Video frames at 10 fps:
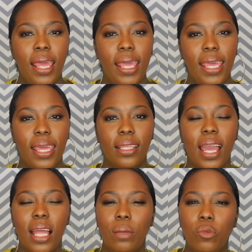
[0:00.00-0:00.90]
and
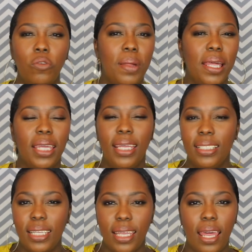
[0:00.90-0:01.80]
kind of move back
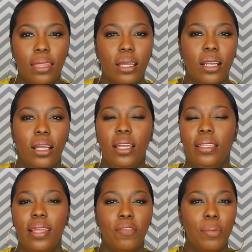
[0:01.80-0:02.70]
in together
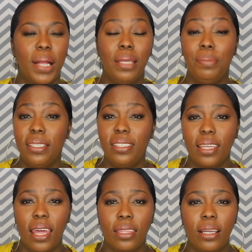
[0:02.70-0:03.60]
and everybody be
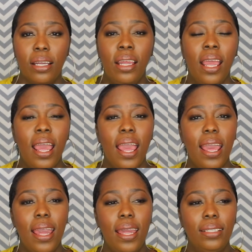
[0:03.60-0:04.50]
together.
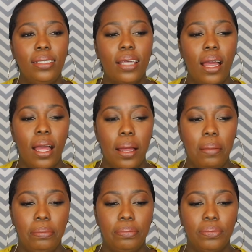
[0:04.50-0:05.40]
And
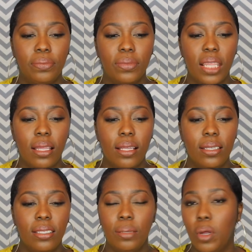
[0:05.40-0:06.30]

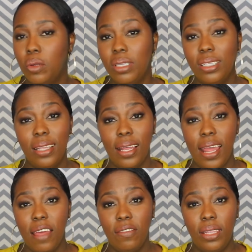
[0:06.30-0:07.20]
Simone is not
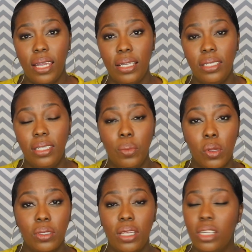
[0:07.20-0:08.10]
having that.
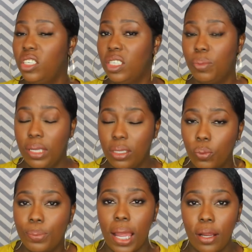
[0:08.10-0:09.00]
Simone says she's
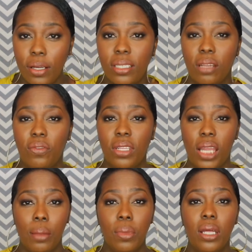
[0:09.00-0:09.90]
been by herself for
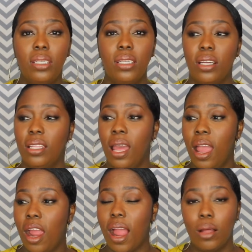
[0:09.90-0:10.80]
9 months. Her
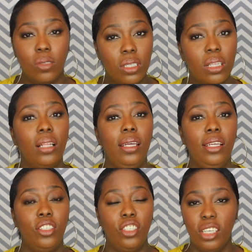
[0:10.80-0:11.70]
house is
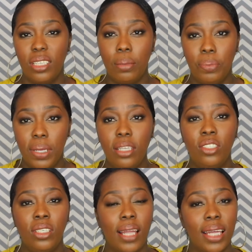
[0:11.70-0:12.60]
clean. She is at peace.
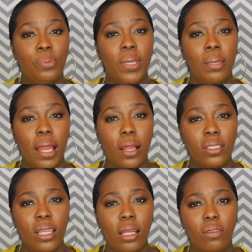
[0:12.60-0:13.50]
She likes being by
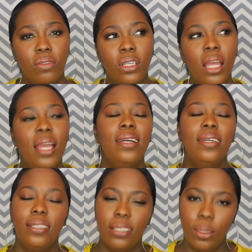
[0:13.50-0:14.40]
herself.
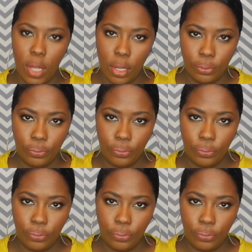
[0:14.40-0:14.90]
Simone,